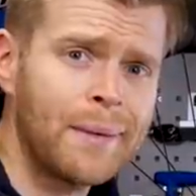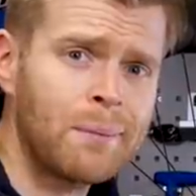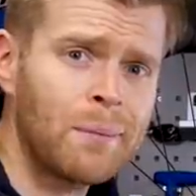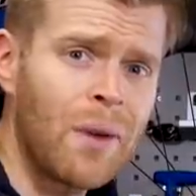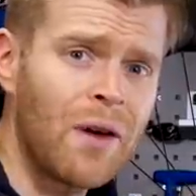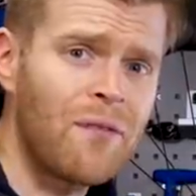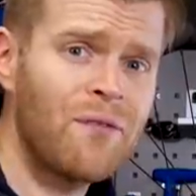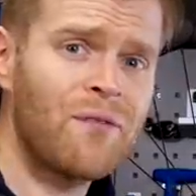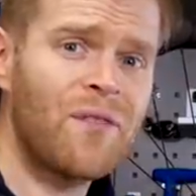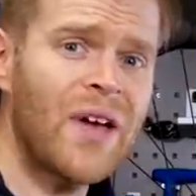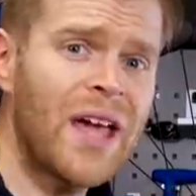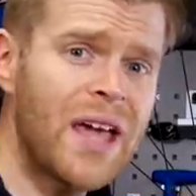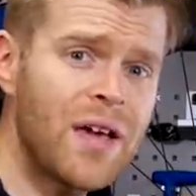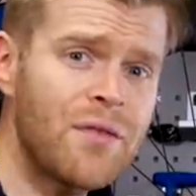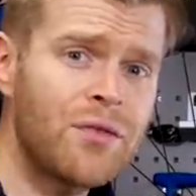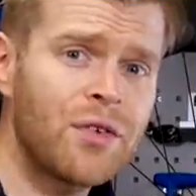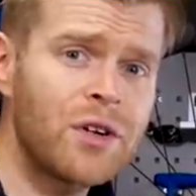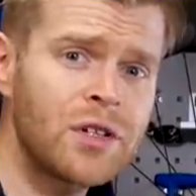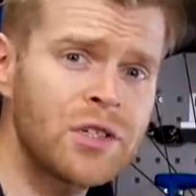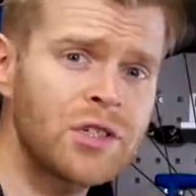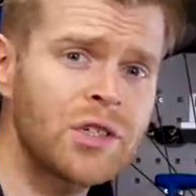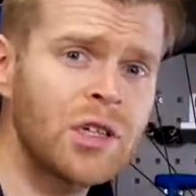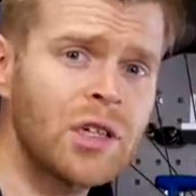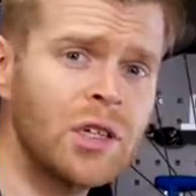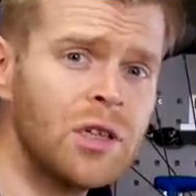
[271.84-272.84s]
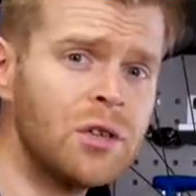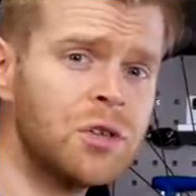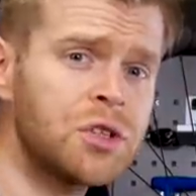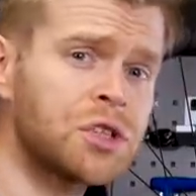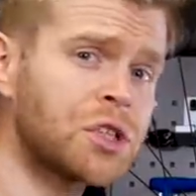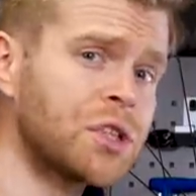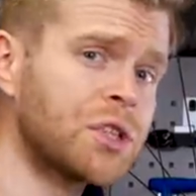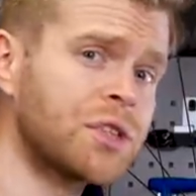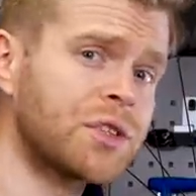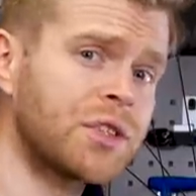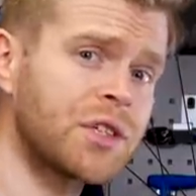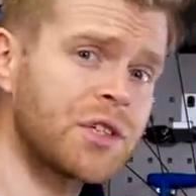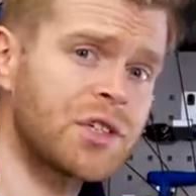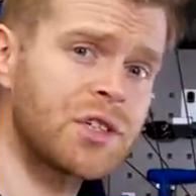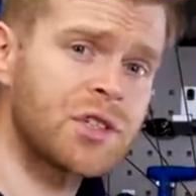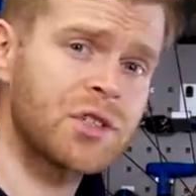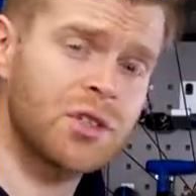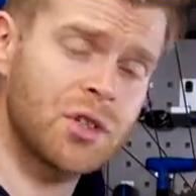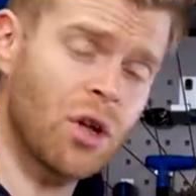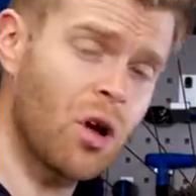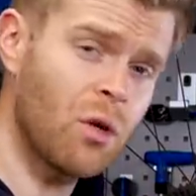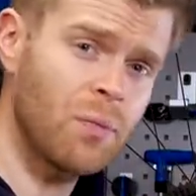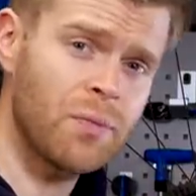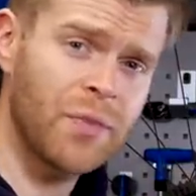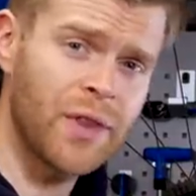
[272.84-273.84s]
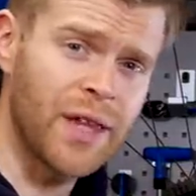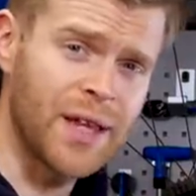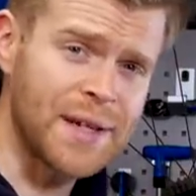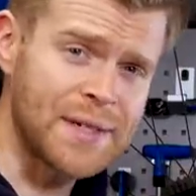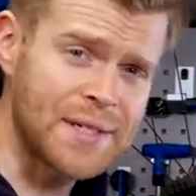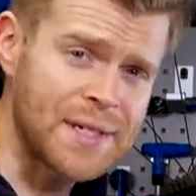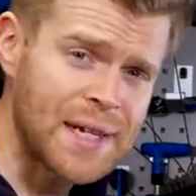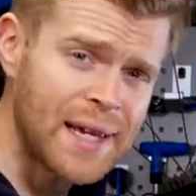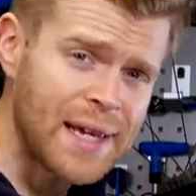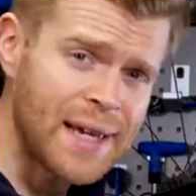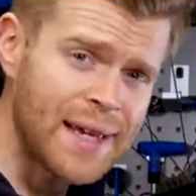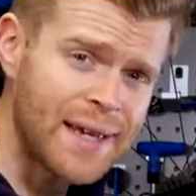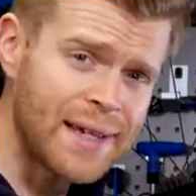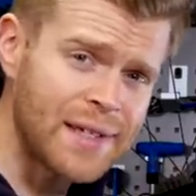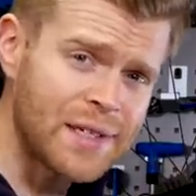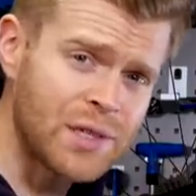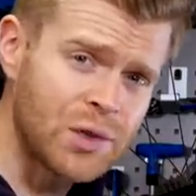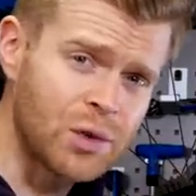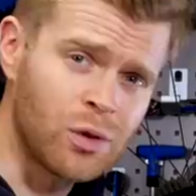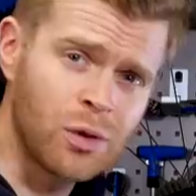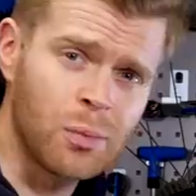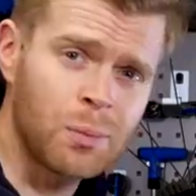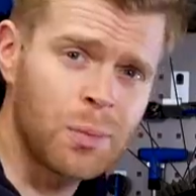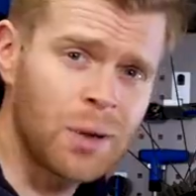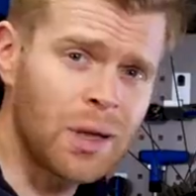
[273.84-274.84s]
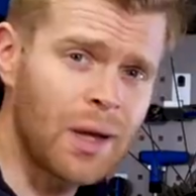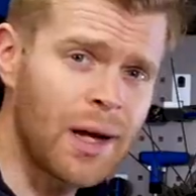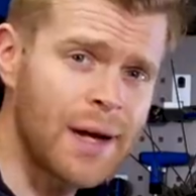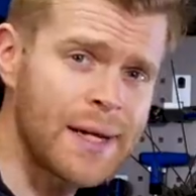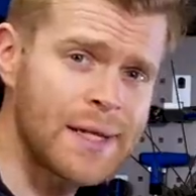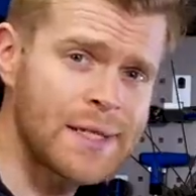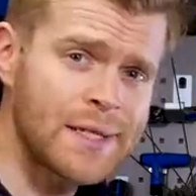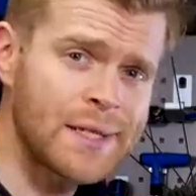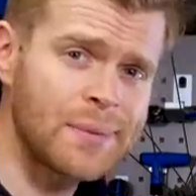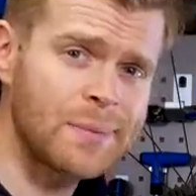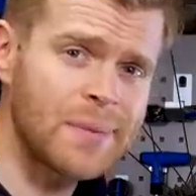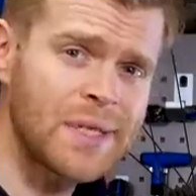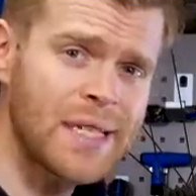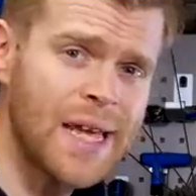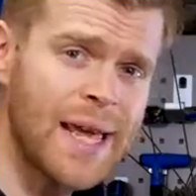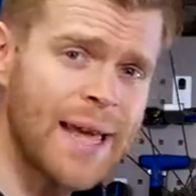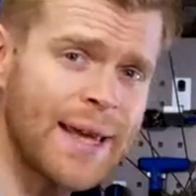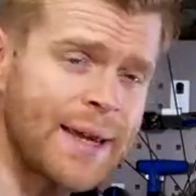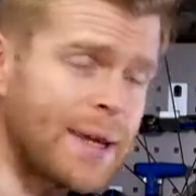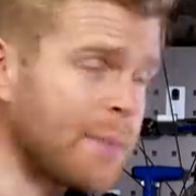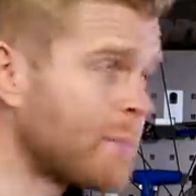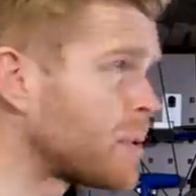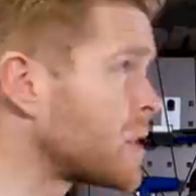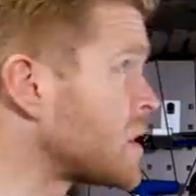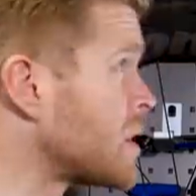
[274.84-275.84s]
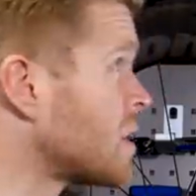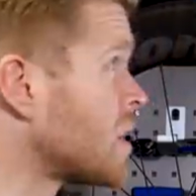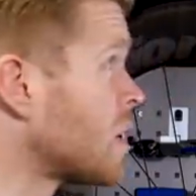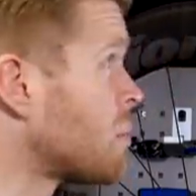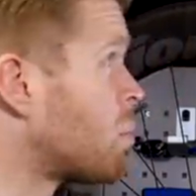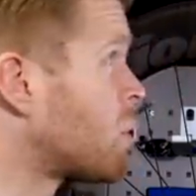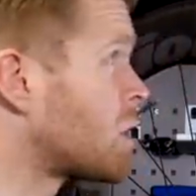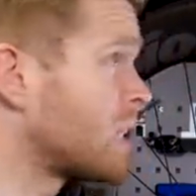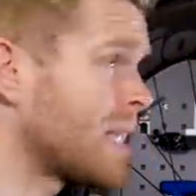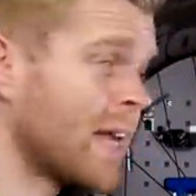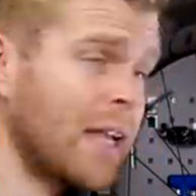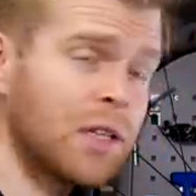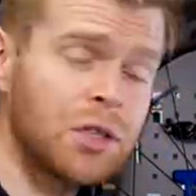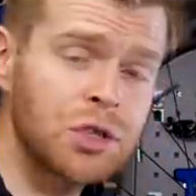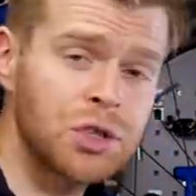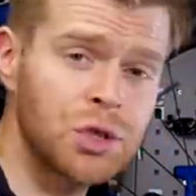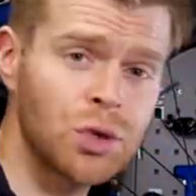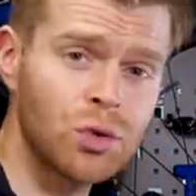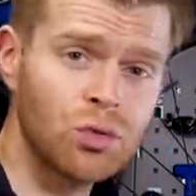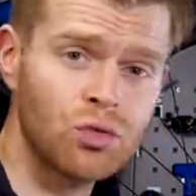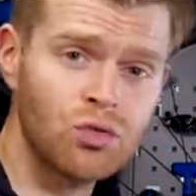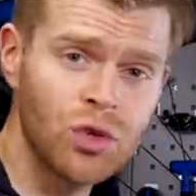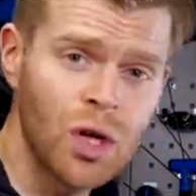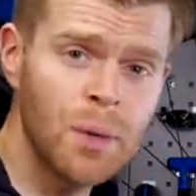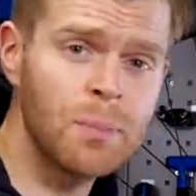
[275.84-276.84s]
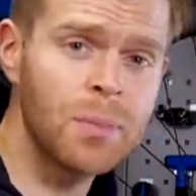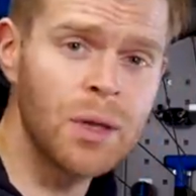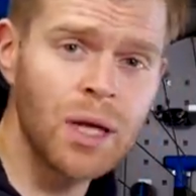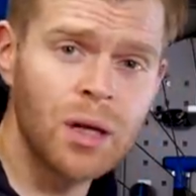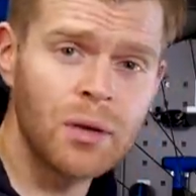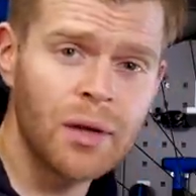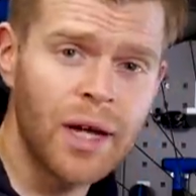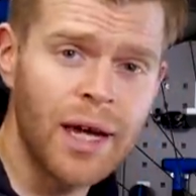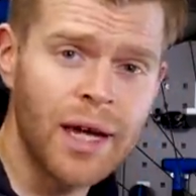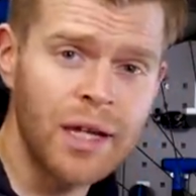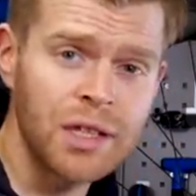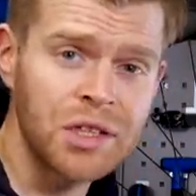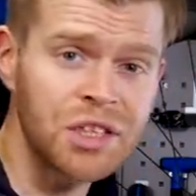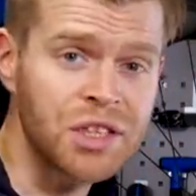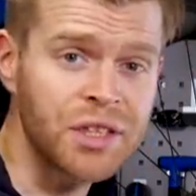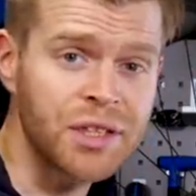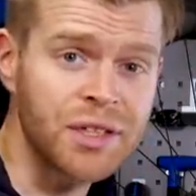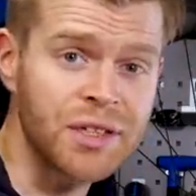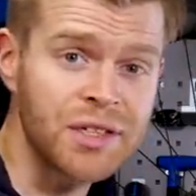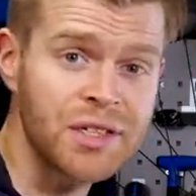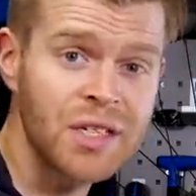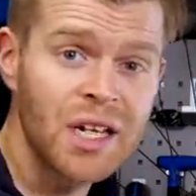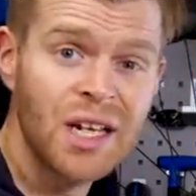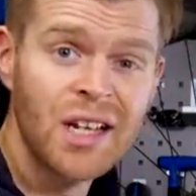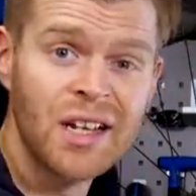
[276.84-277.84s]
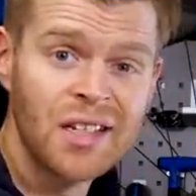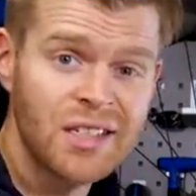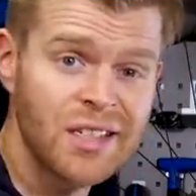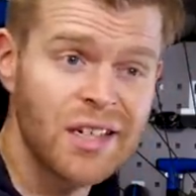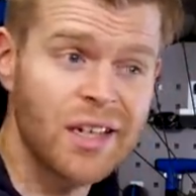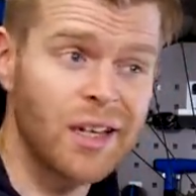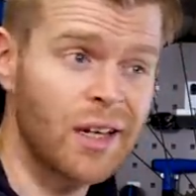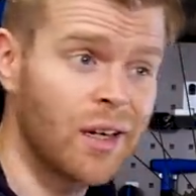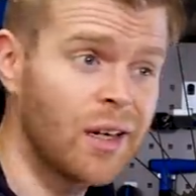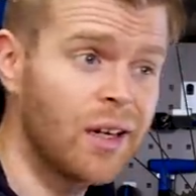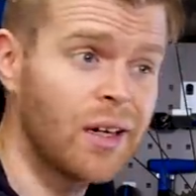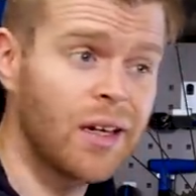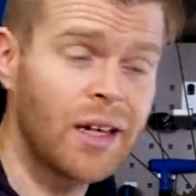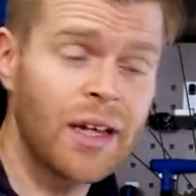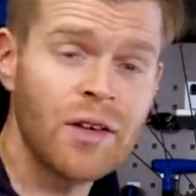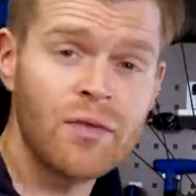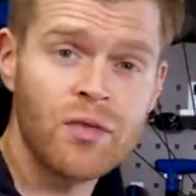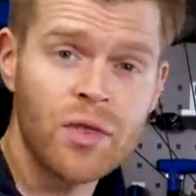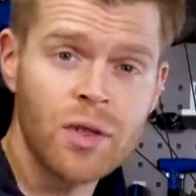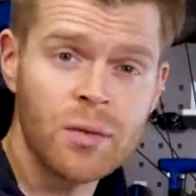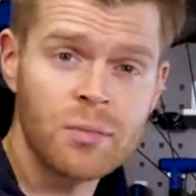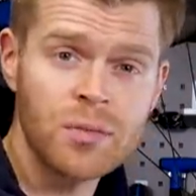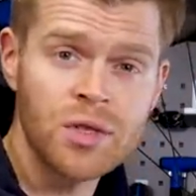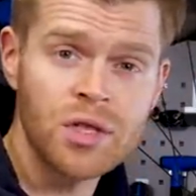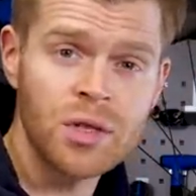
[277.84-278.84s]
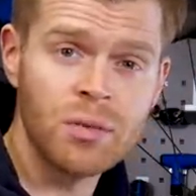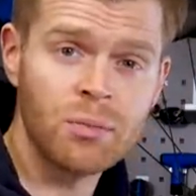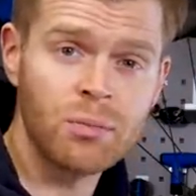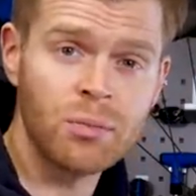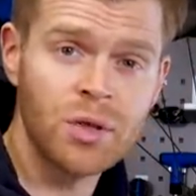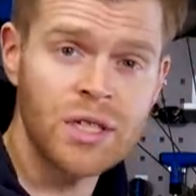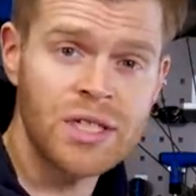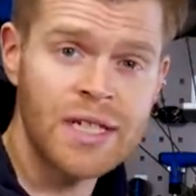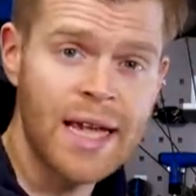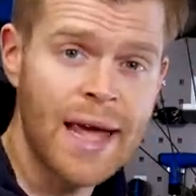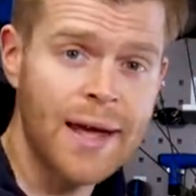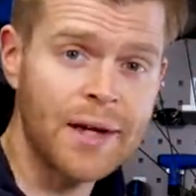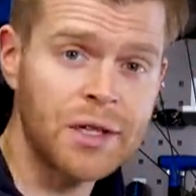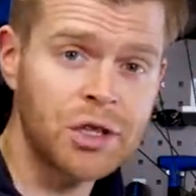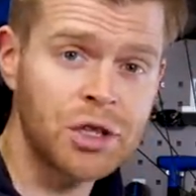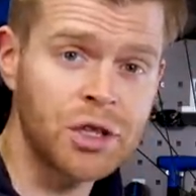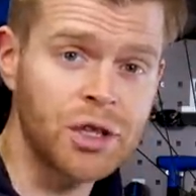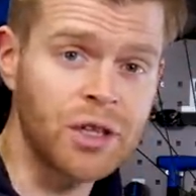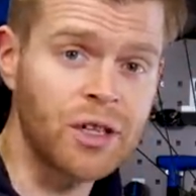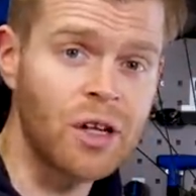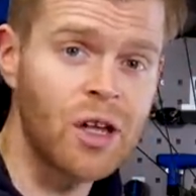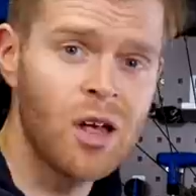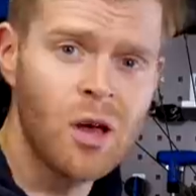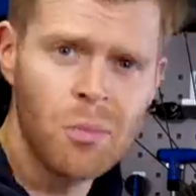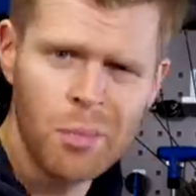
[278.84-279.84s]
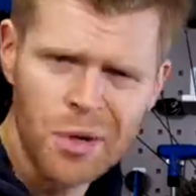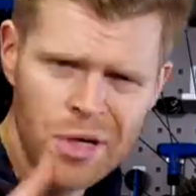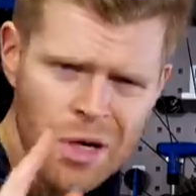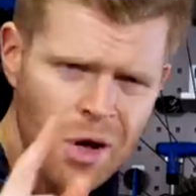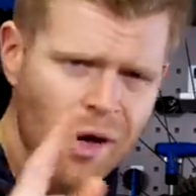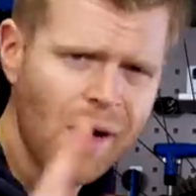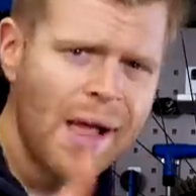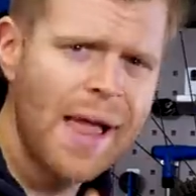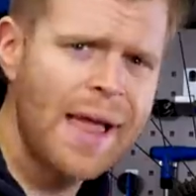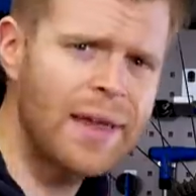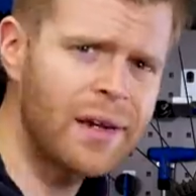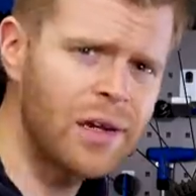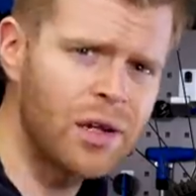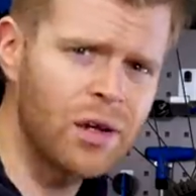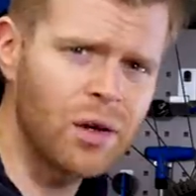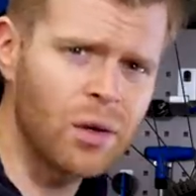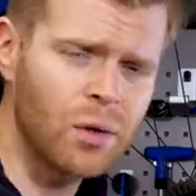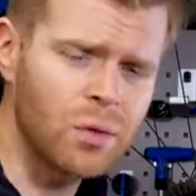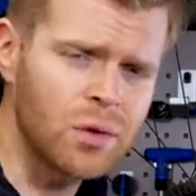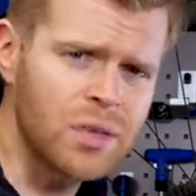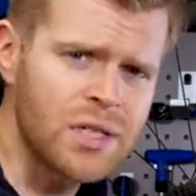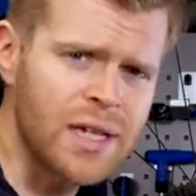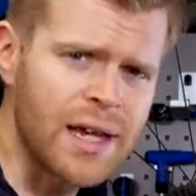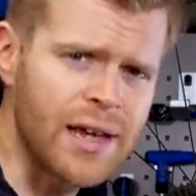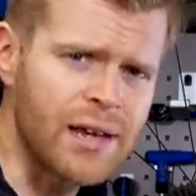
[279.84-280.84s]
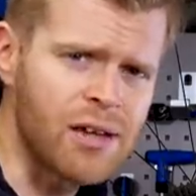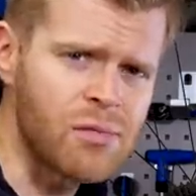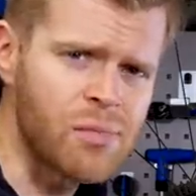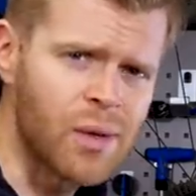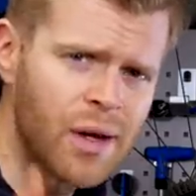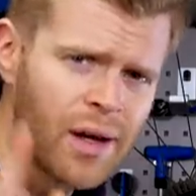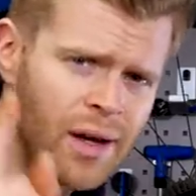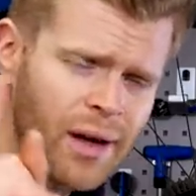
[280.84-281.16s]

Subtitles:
My favourite solution to stop this is to apply some tape to the potential rub locations to give them some protection, but not any old tape.